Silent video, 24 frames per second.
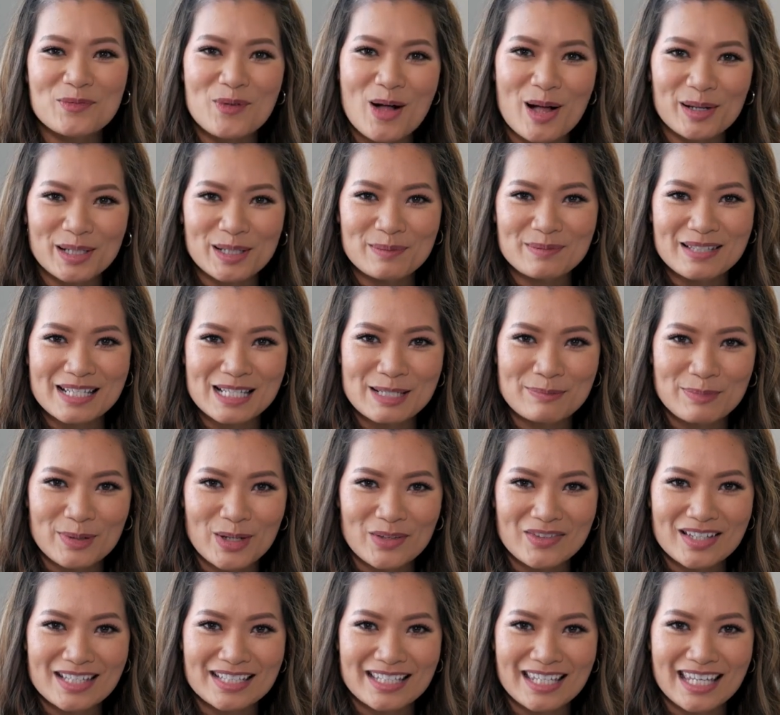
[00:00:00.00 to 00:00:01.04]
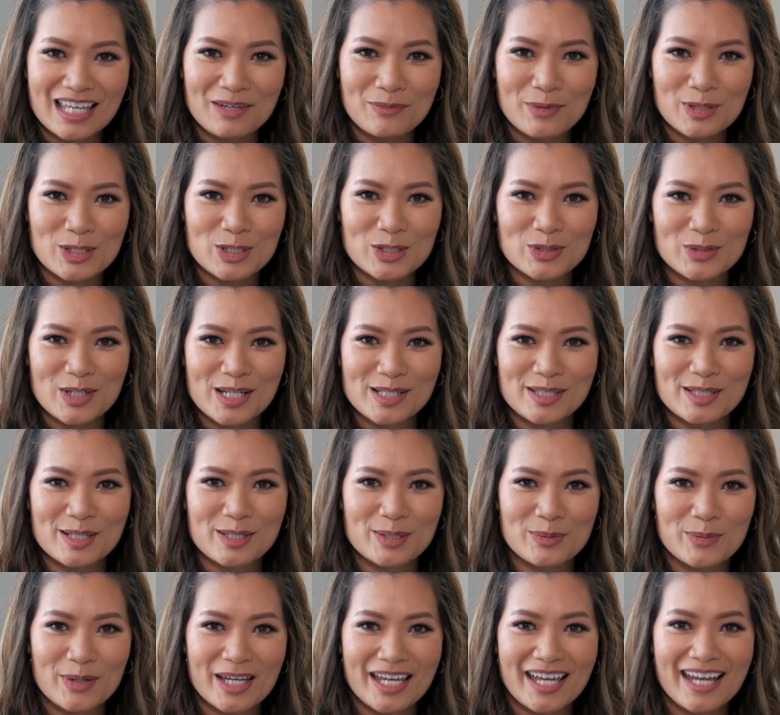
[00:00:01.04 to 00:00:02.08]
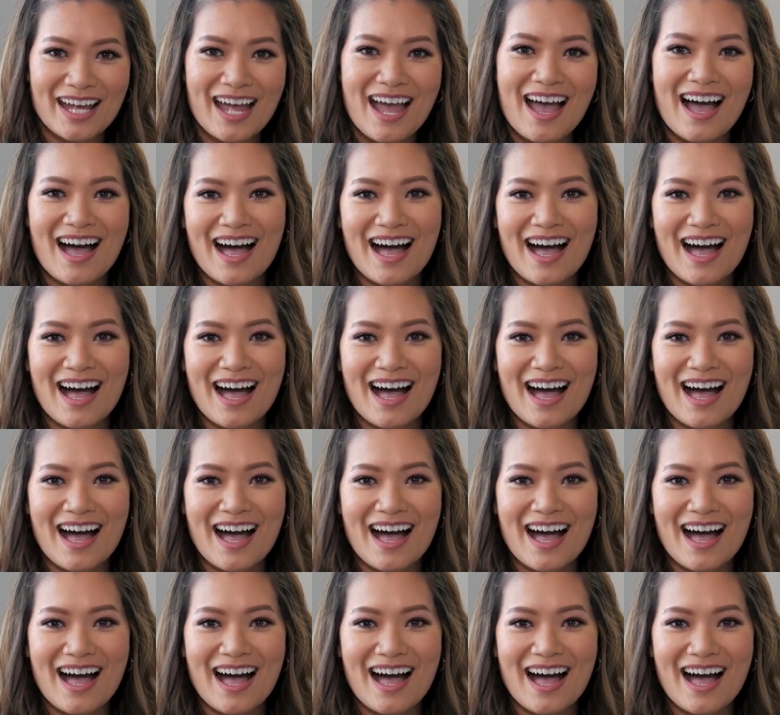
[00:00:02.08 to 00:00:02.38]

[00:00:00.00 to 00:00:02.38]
welcome to Spill the Tea with Teresa Thuy.